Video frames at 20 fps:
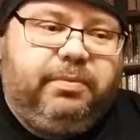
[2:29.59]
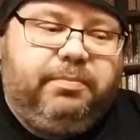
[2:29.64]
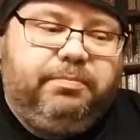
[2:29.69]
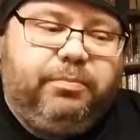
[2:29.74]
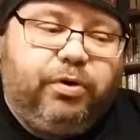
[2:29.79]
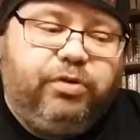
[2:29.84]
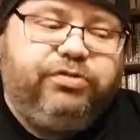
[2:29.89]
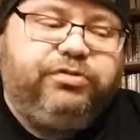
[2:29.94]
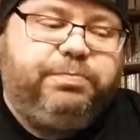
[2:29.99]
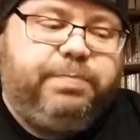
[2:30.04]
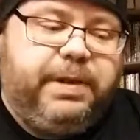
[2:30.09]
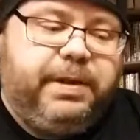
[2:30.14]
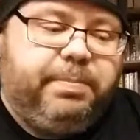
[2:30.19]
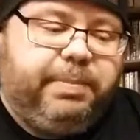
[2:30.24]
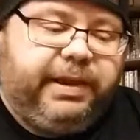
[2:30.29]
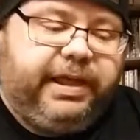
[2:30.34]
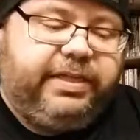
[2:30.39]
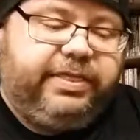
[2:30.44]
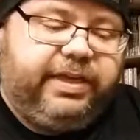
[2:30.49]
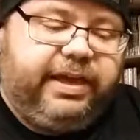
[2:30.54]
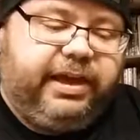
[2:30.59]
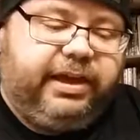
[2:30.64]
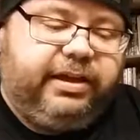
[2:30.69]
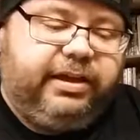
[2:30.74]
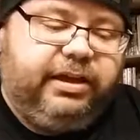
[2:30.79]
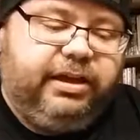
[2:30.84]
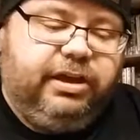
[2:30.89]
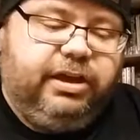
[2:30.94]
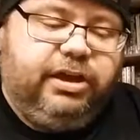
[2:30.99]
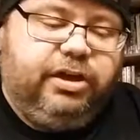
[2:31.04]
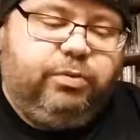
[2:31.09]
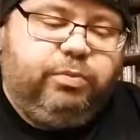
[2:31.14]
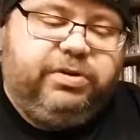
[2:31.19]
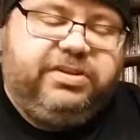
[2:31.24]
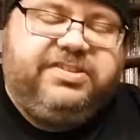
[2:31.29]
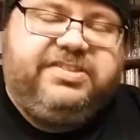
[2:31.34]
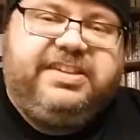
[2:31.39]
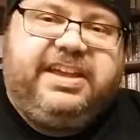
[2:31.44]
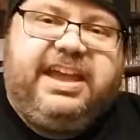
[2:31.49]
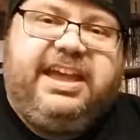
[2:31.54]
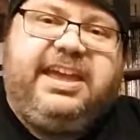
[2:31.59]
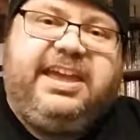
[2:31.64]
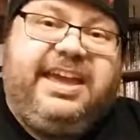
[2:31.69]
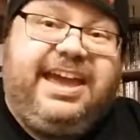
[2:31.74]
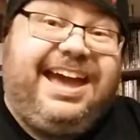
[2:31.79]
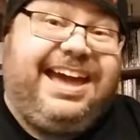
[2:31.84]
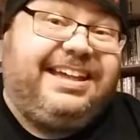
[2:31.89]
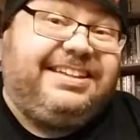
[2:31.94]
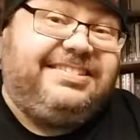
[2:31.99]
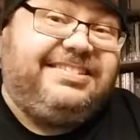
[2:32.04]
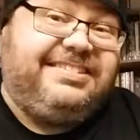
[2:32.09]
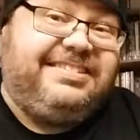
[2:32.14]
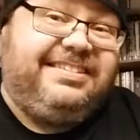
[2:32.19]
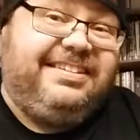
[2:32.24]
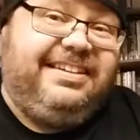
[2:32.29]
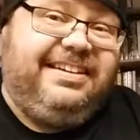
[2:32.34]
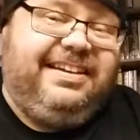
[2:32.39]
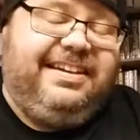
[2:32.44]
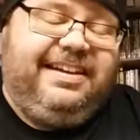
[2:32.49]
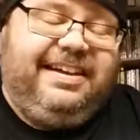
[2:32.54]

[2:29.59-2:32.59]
Most people, I think, would say yes.